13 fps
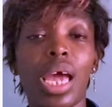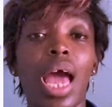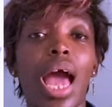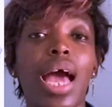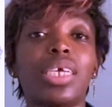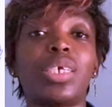
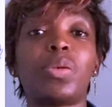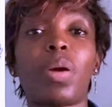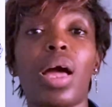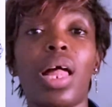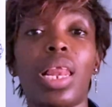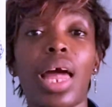as
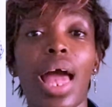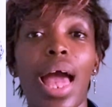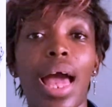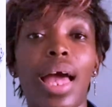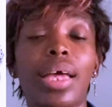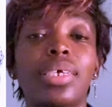well
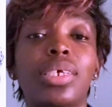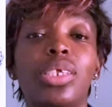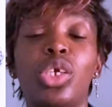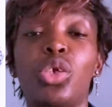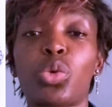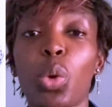as the
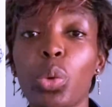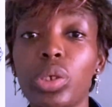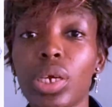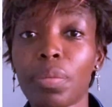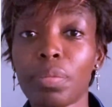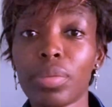
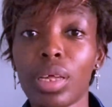scrotum.